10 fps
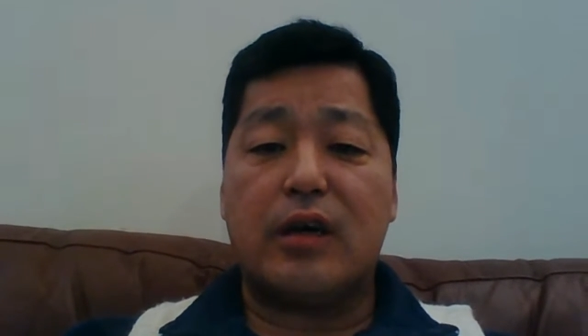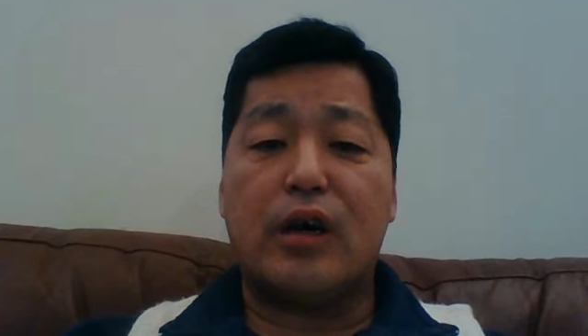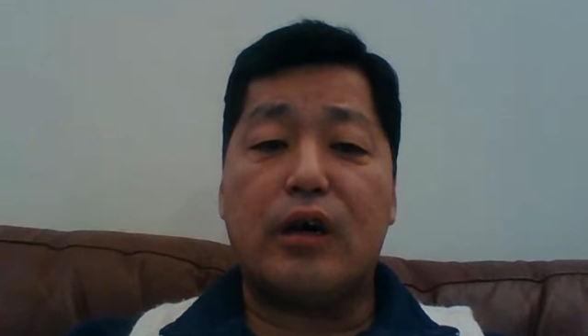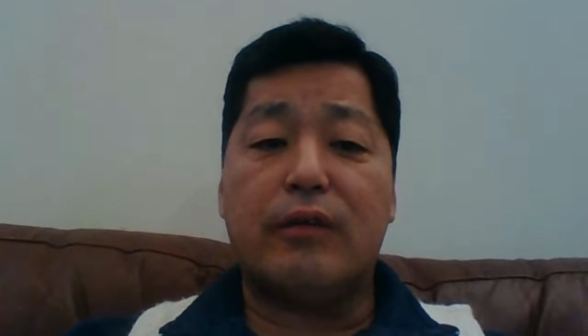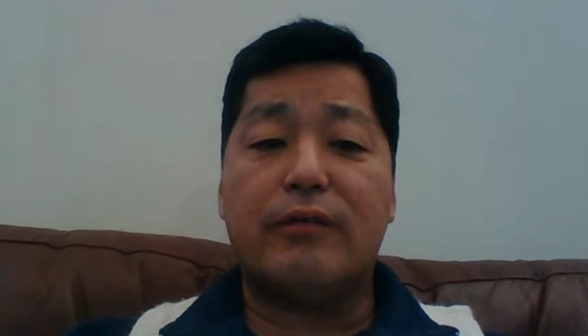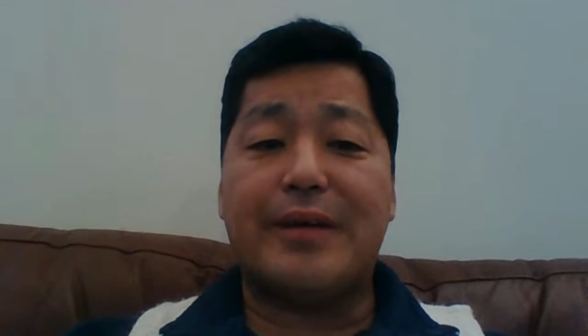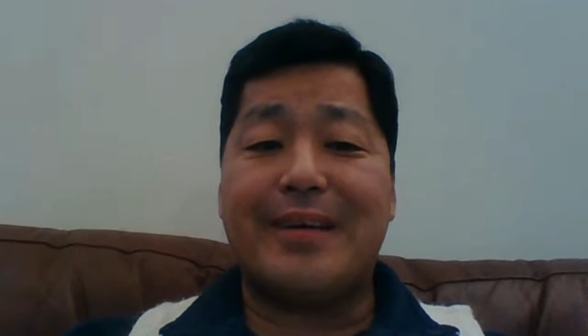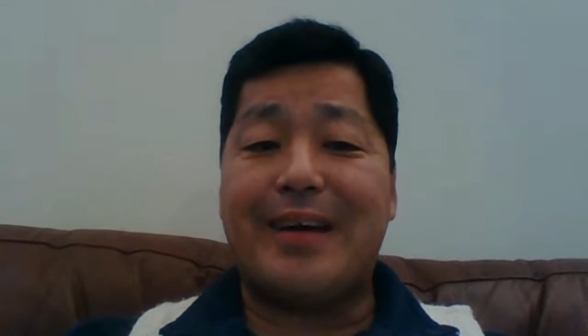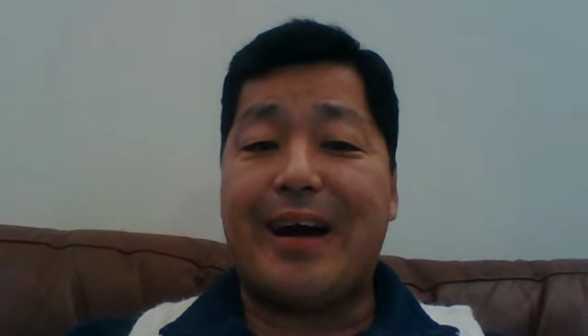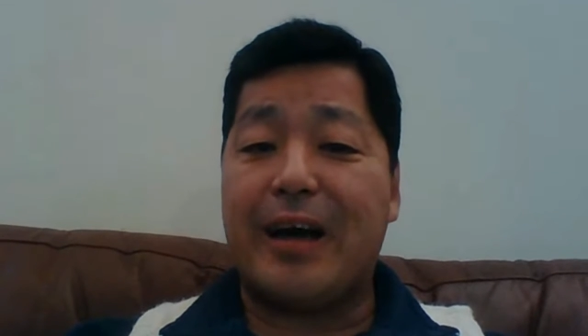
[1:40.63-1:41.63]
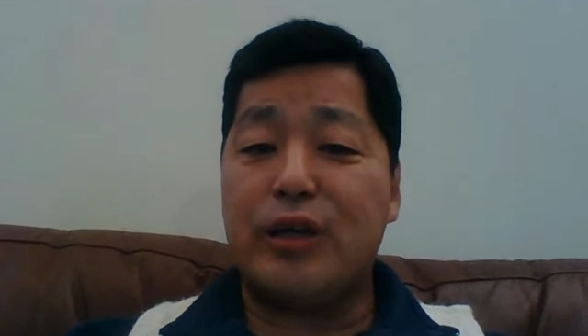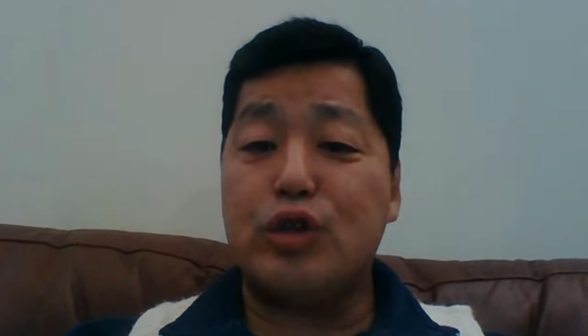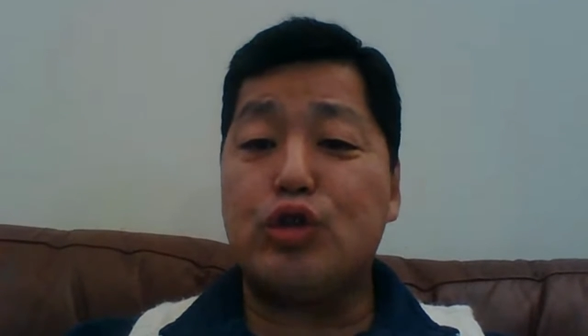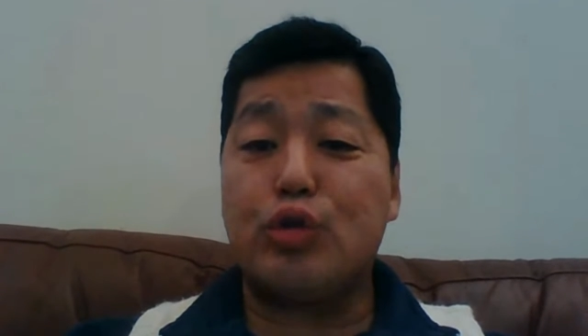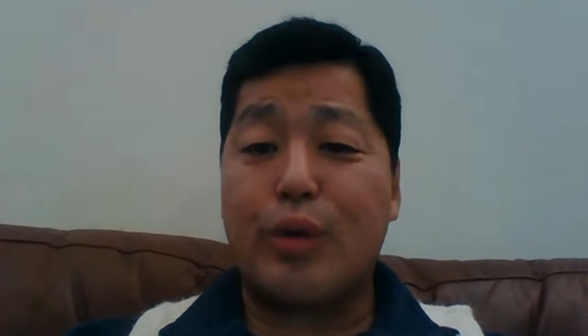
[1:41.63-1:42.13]
of an
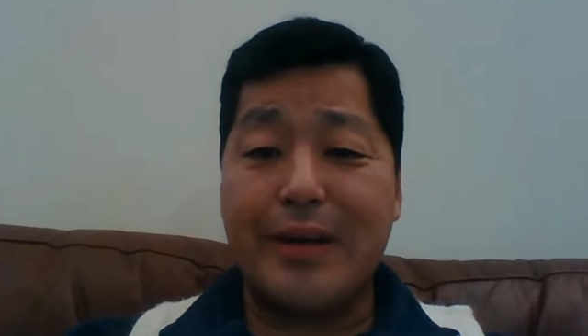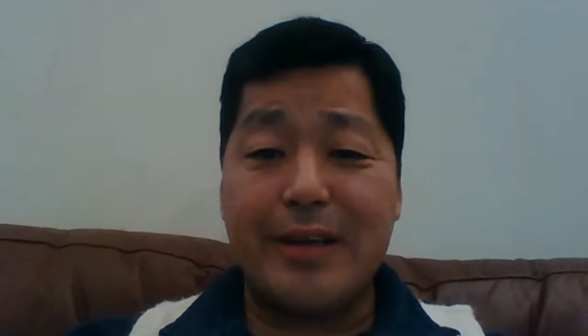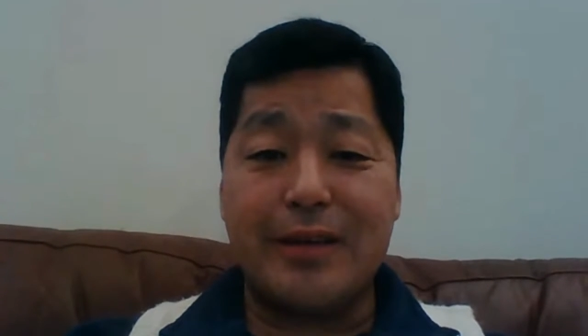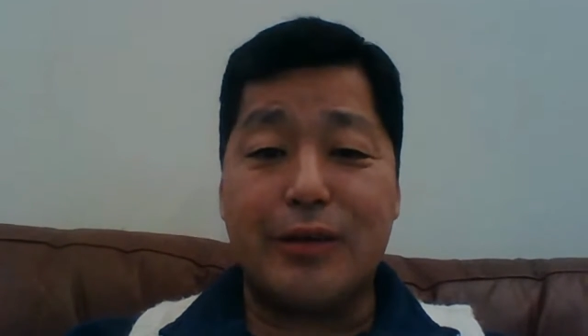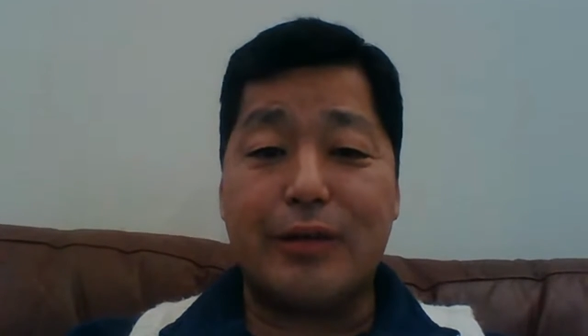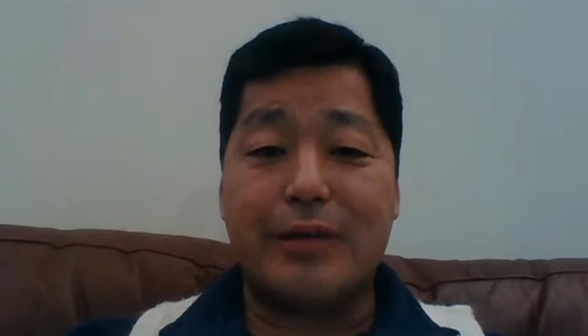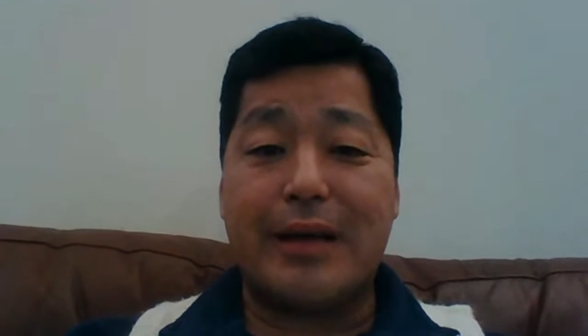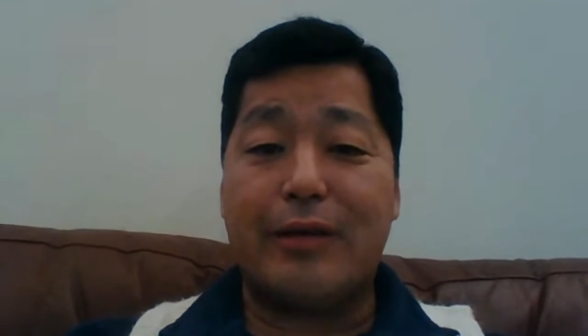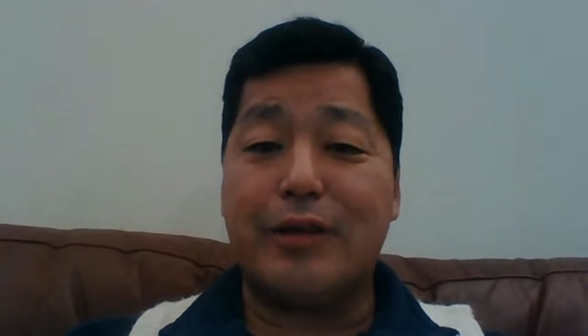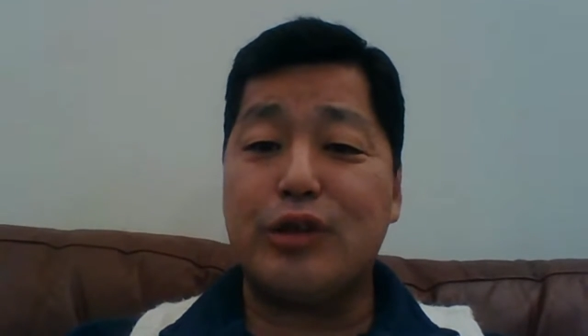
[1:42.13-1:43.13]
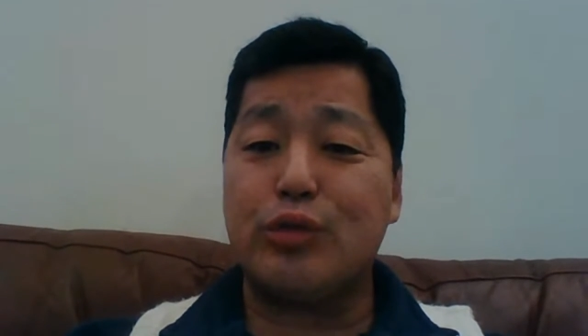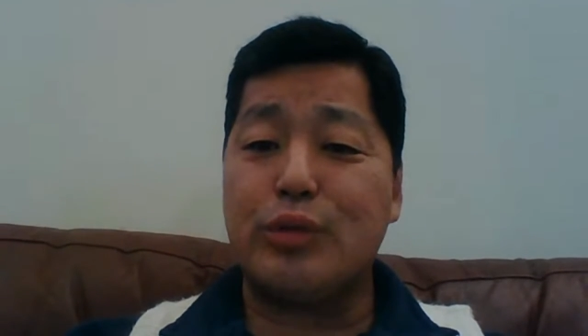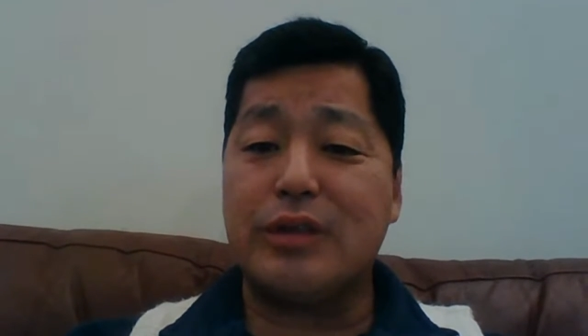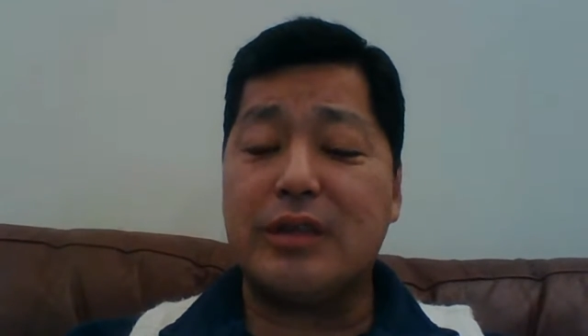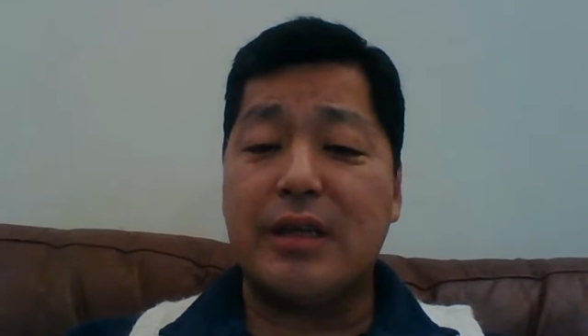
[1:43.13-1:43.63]
iron triangle. Now, this
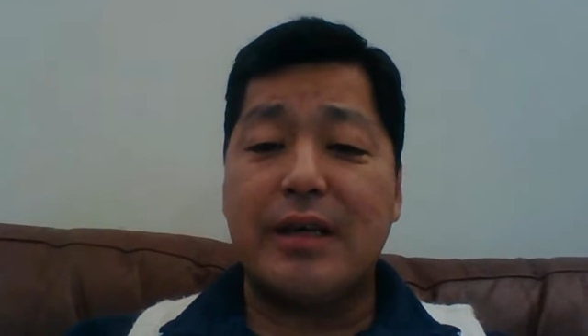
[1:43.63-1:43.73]
was